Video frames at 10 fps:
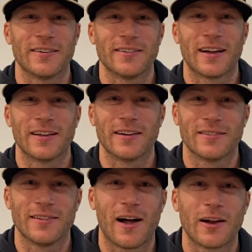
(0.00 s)
stuck in his
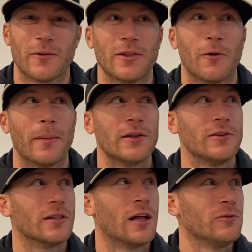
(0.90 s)
locker with no
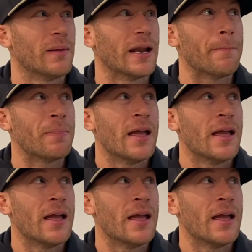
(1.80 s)
lunch money.